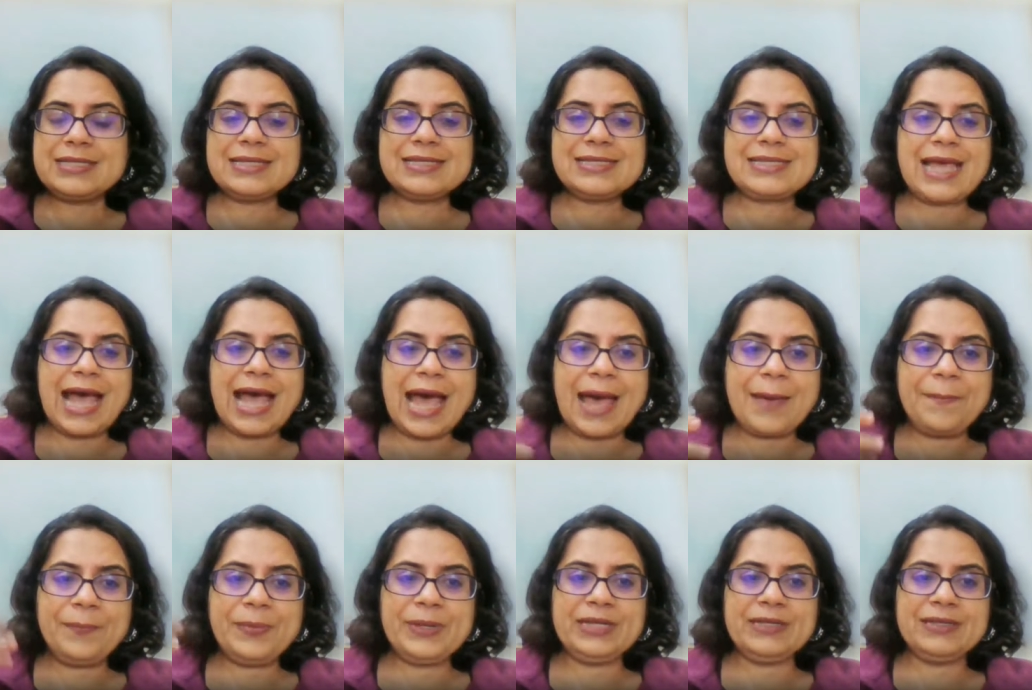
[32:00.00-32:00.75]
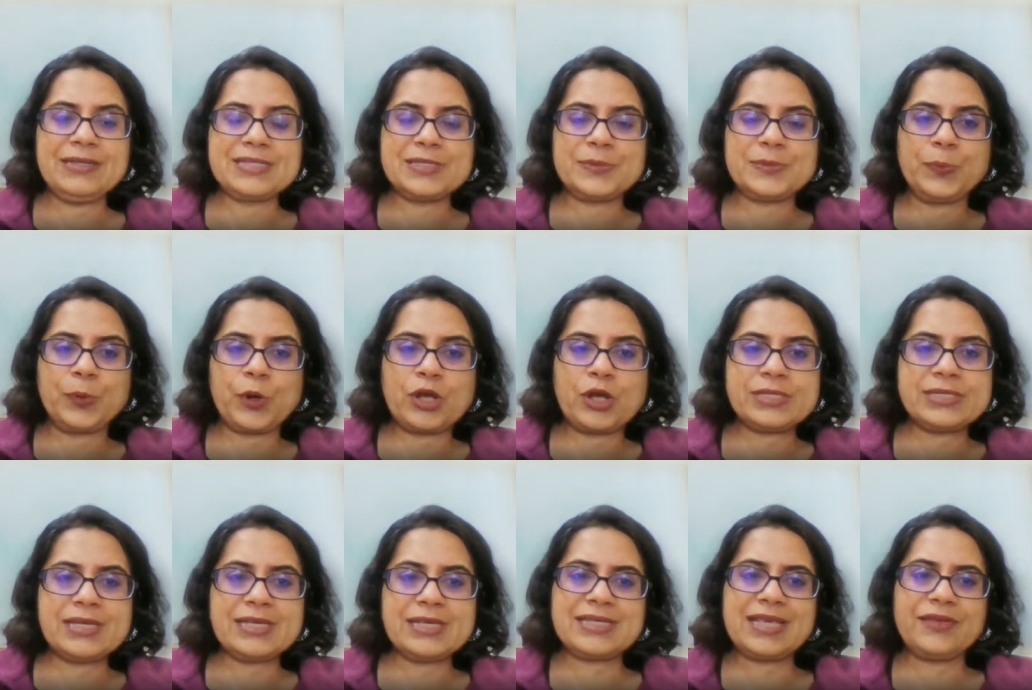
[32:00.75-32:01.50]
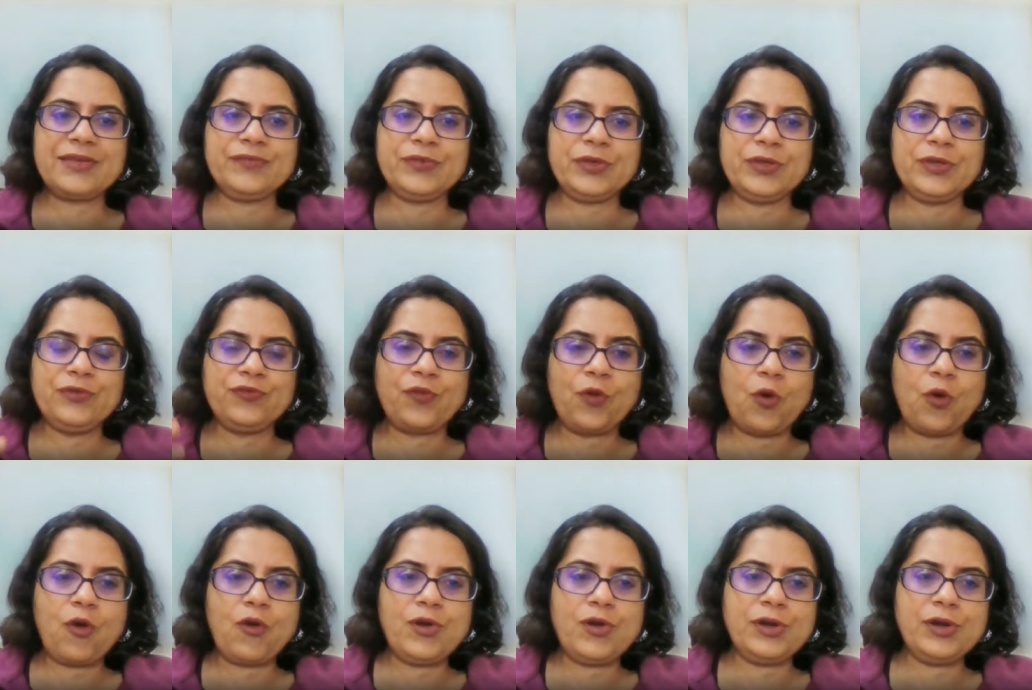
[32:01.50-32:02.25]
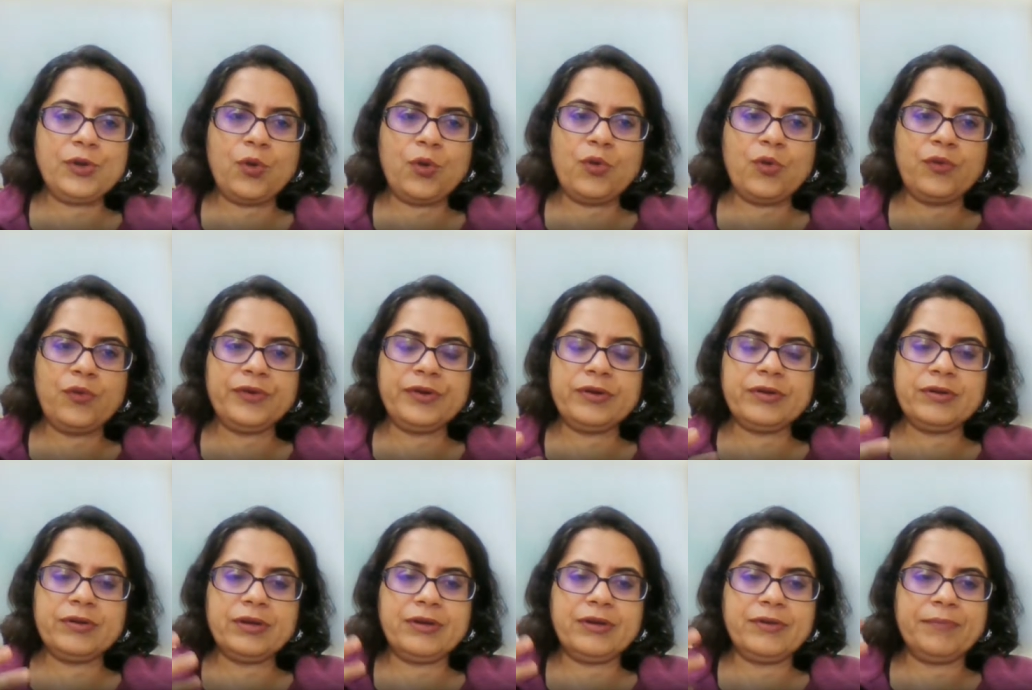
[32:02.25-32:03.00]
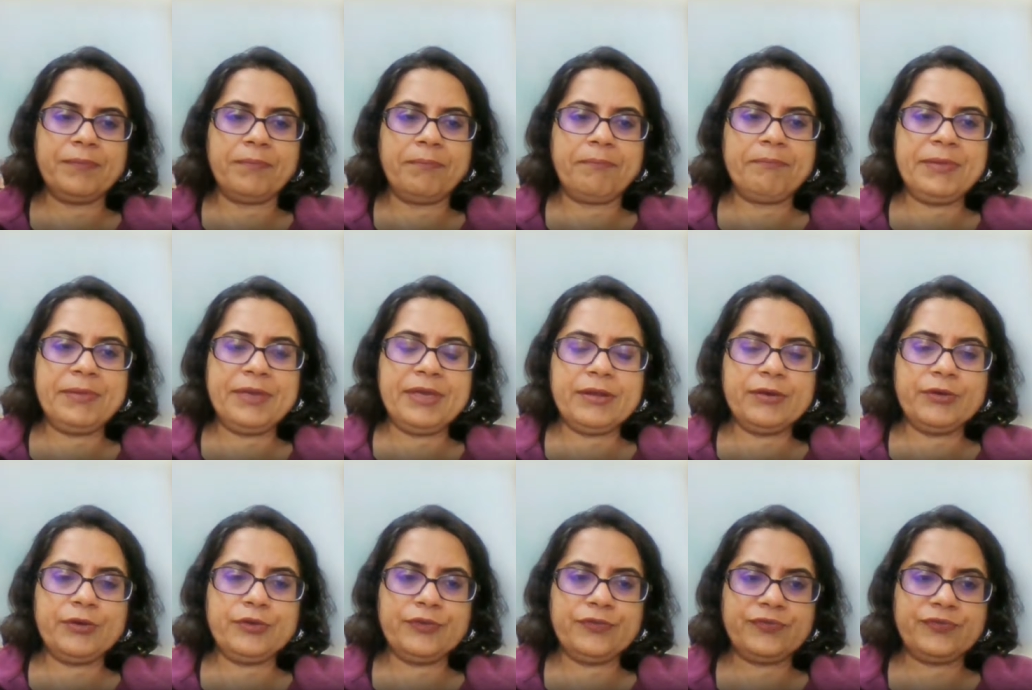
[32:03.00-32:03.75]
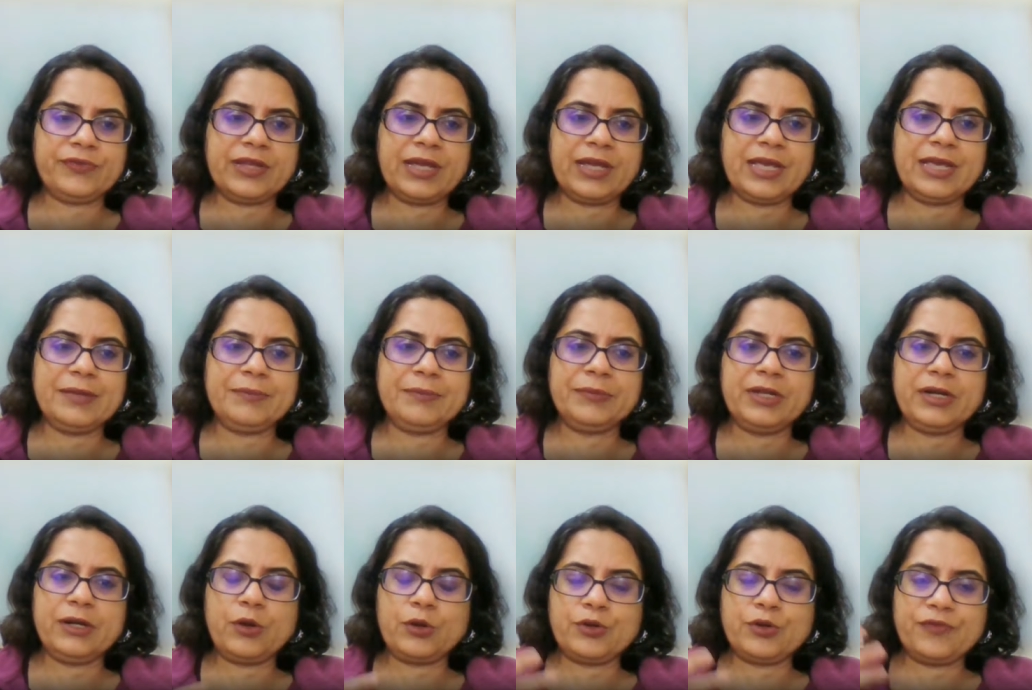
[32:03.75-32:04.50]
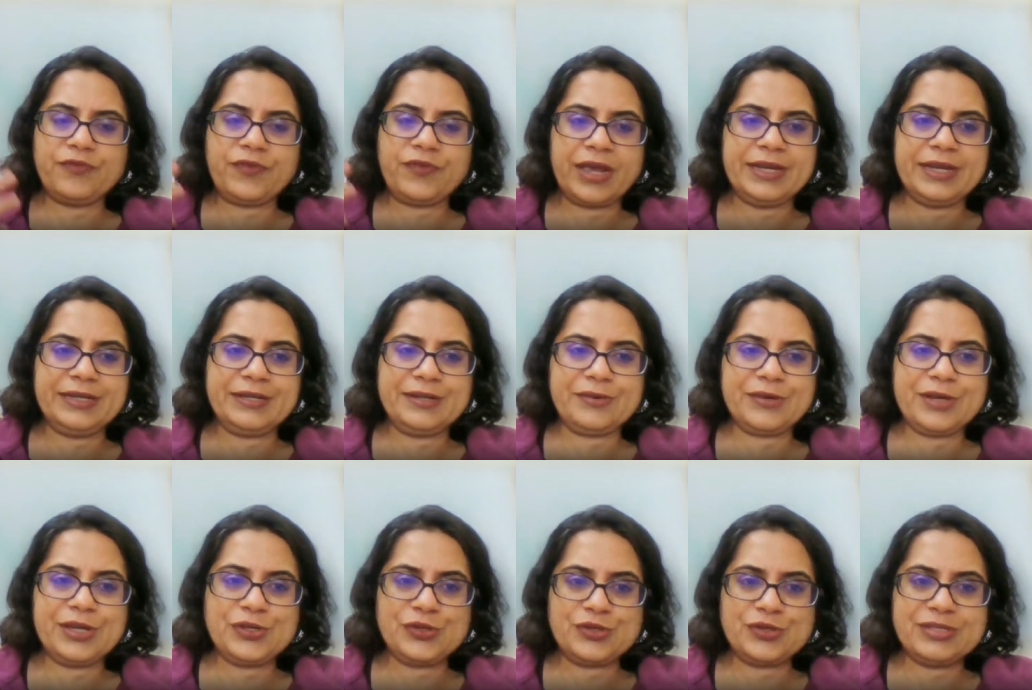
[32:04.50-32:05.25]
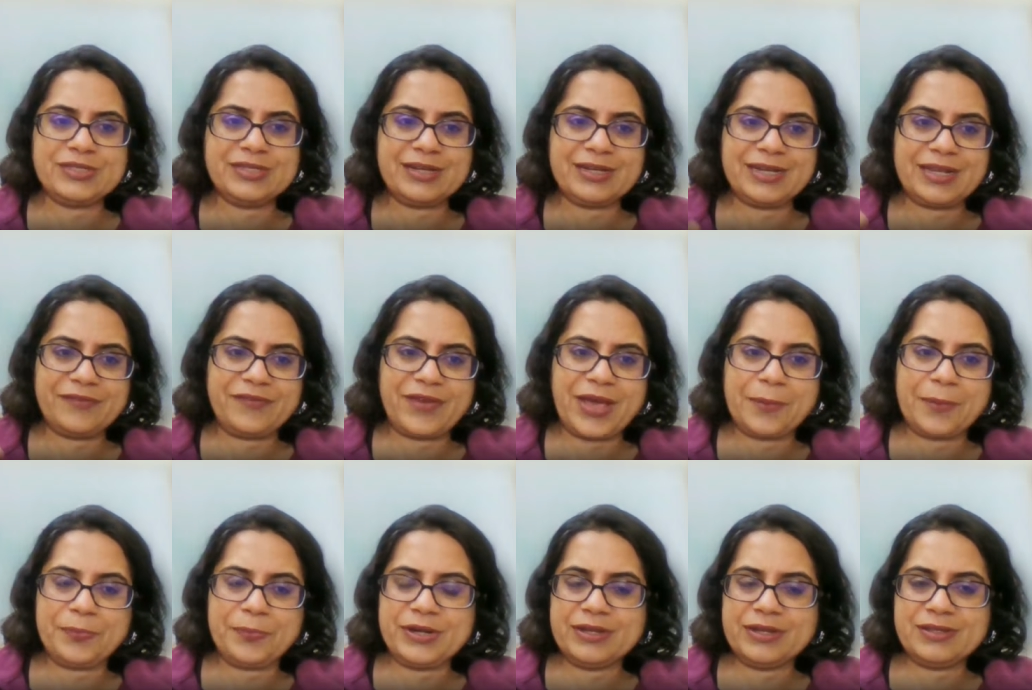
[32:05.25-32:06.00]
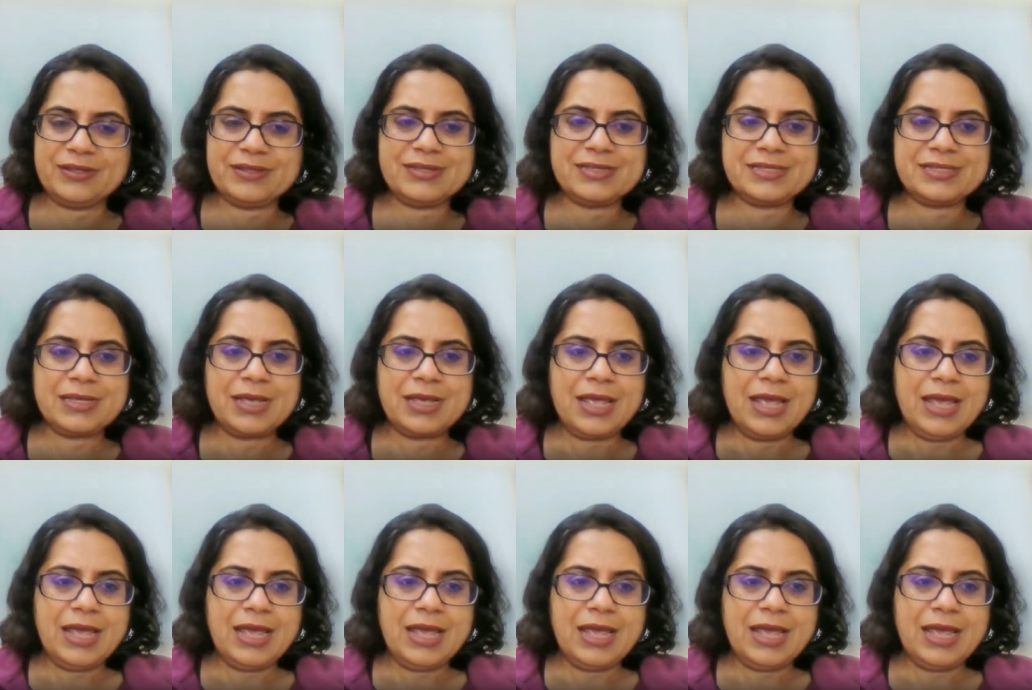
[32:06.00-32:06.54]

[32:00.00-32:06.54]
has happened this process has evolved over a period of time there are a lot of iterations that have happened in this